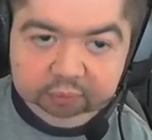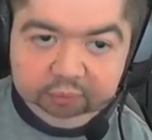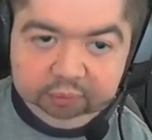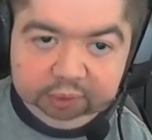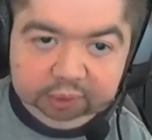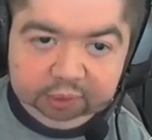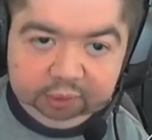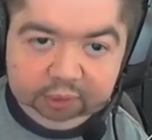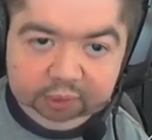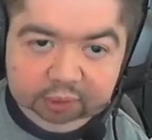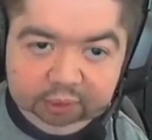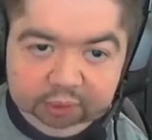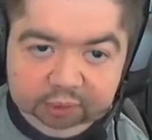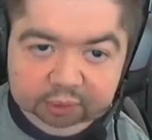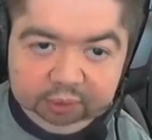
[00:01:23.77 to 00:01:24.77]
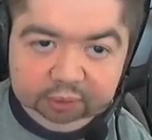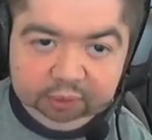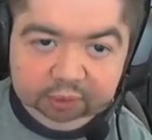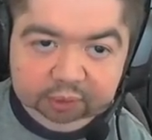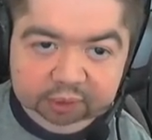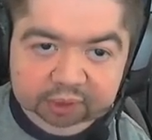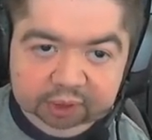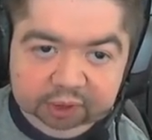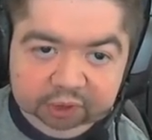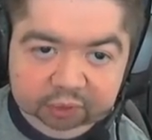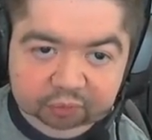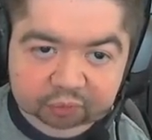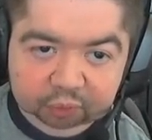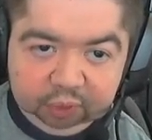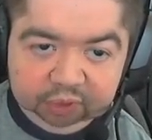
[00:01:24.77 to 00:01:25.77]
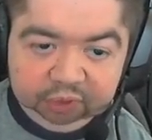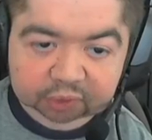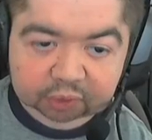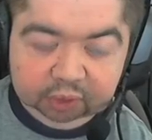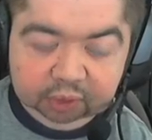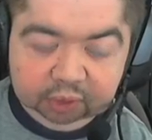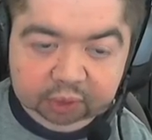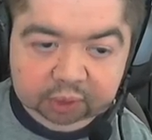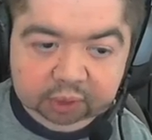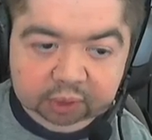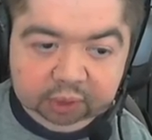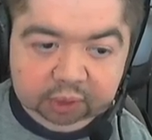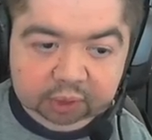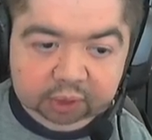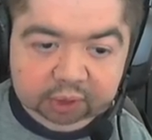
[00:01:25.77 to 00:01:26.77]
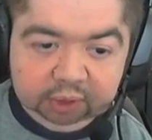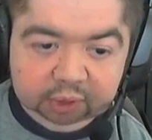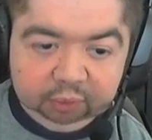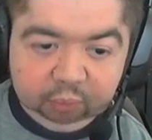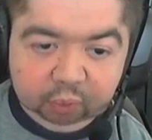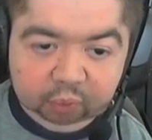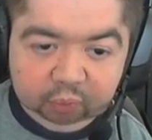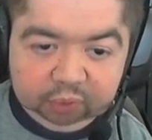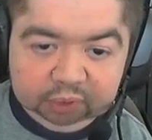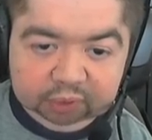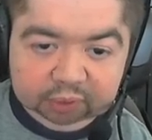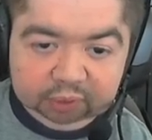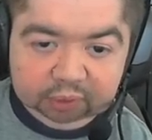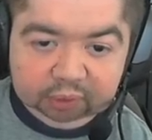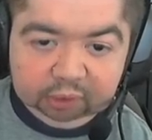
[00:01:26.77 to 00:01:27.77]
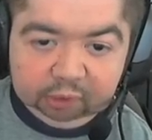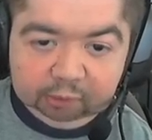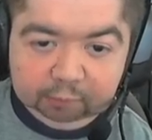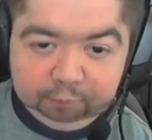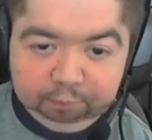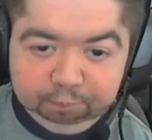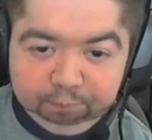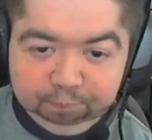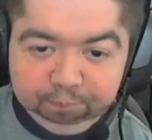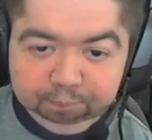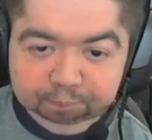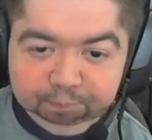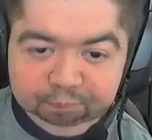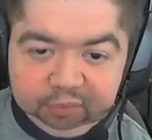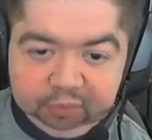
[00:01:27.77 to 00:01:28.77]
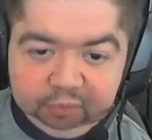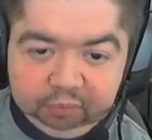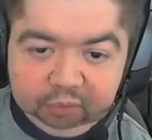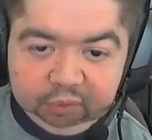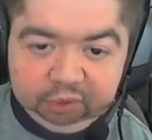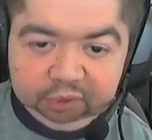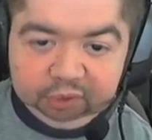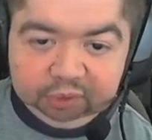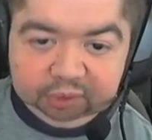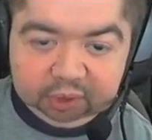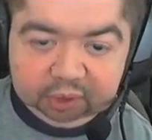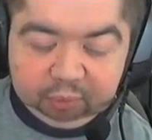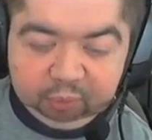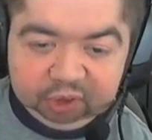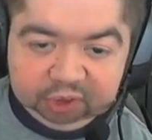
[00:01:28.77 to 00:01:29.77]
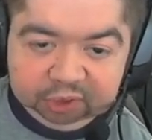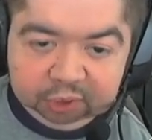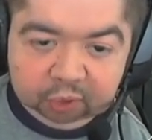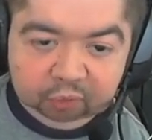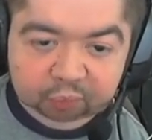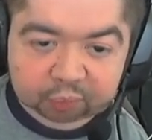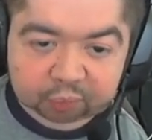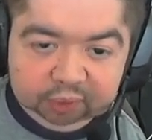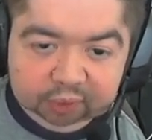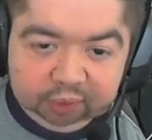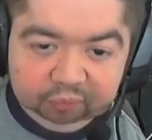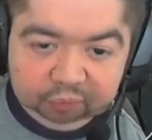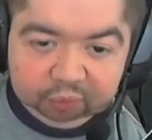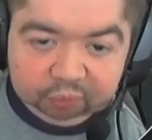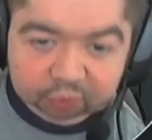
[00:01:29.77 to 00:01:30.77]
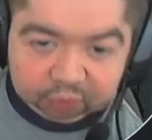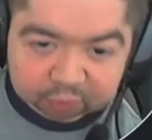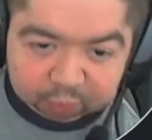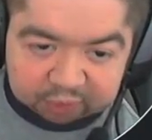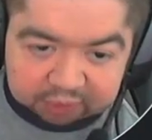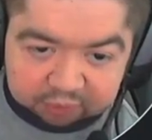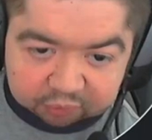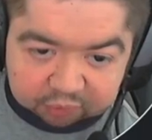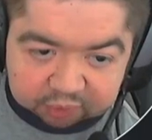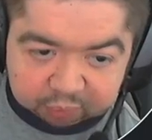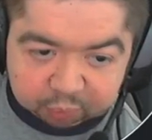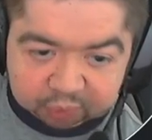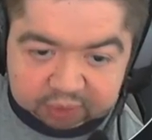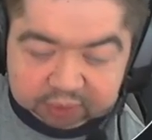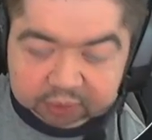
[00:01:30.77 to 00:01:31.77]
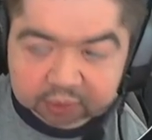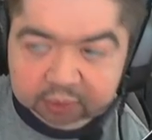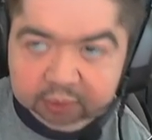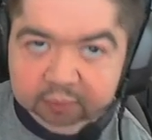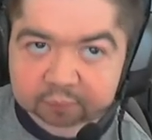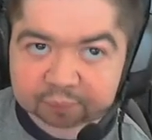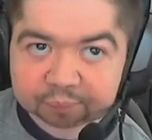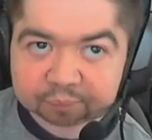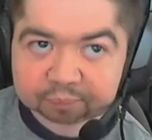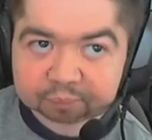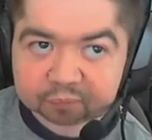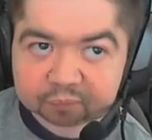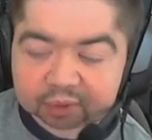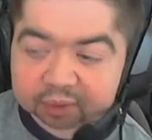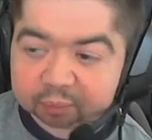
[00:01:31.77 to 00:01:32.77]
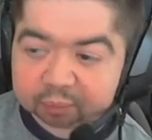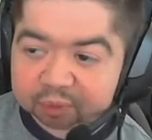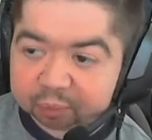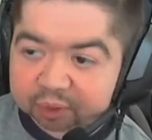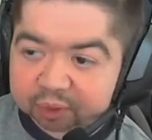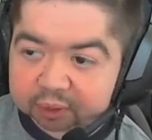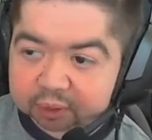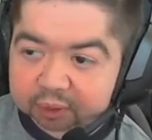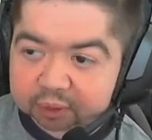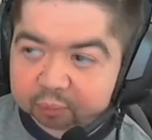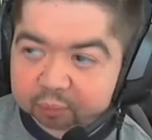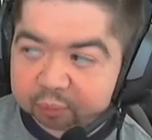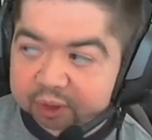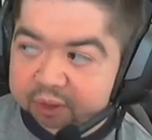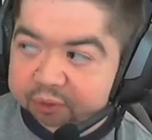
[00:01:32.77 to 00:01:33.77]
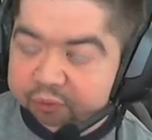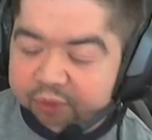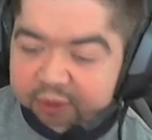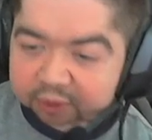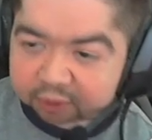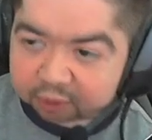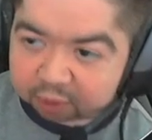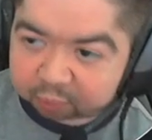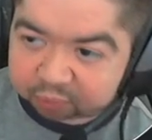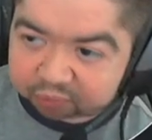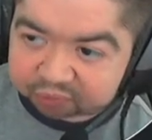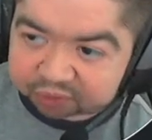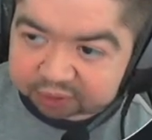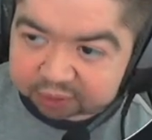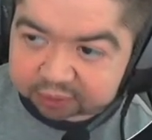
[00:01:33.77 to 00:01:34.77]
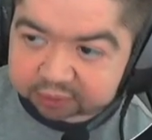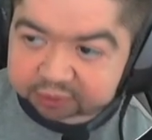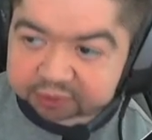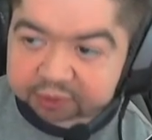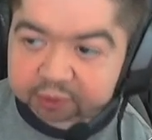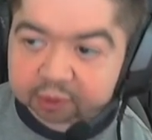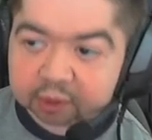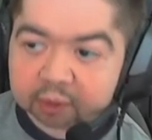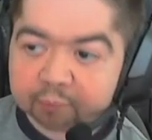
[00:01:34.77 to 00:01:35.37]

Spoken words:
in the case of Rockstar it won't launch the game itself. We'd have to do it manually, but let me backtrack a couple of seconds here.